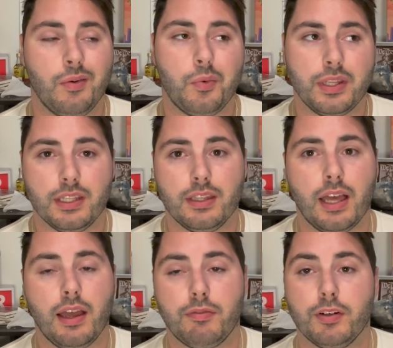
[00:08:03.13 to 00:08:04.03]
We did
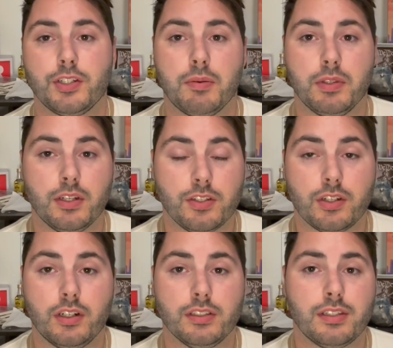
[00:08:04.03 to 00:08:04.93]
that for some of the
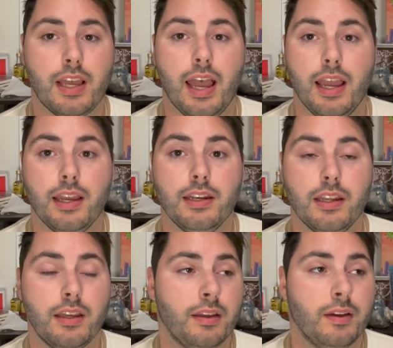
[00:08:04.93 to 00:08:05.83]
desserts,
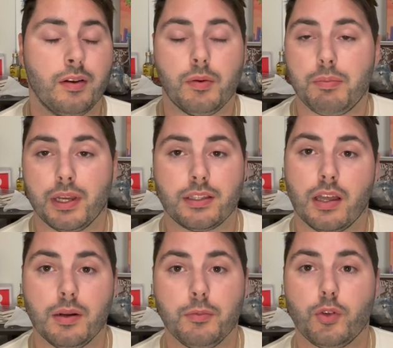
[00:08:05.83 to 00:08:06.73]
and we picked
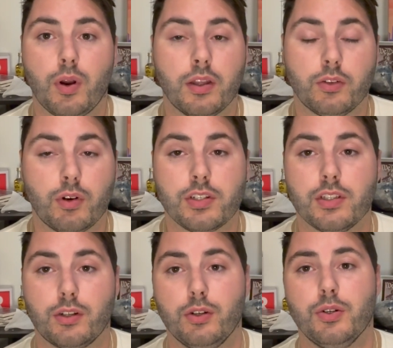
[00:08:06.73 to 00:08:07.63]
on them throughout the rest of
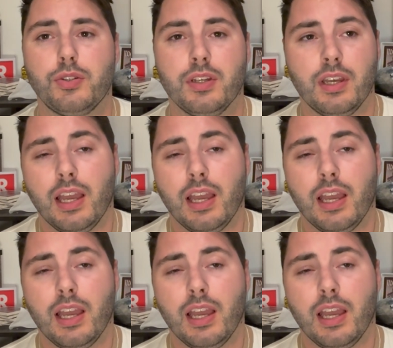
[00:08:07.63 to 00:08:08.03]
the cruise.